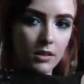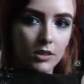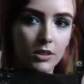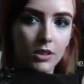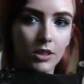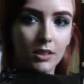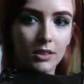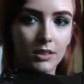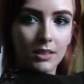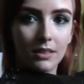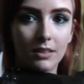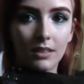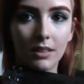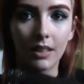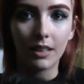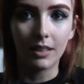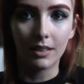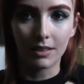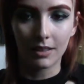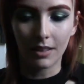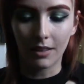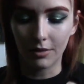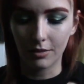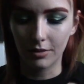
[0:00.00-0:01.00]
just in
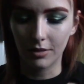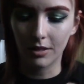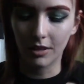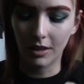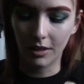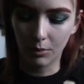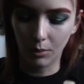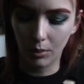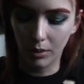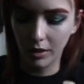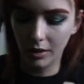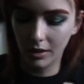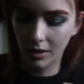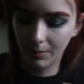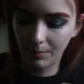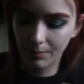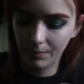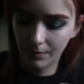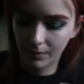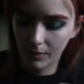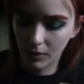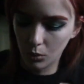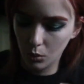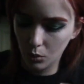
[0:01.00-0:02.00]
case I feel like wearing them
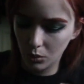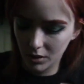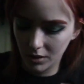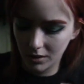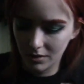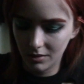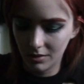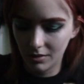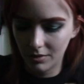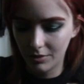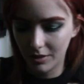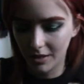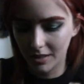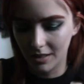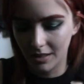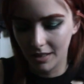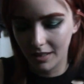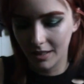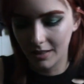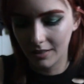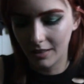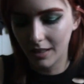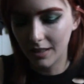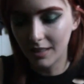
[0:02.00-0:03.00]
or fixing
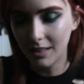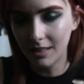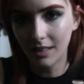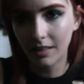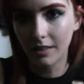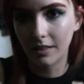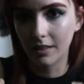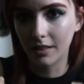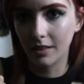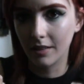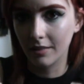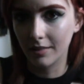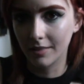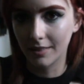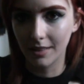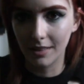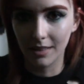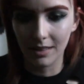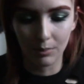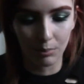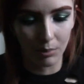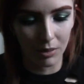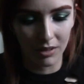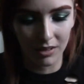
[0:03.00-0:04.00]
it. I guess I could cut
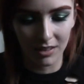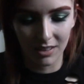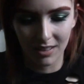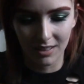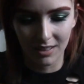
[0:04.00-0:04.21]
these, but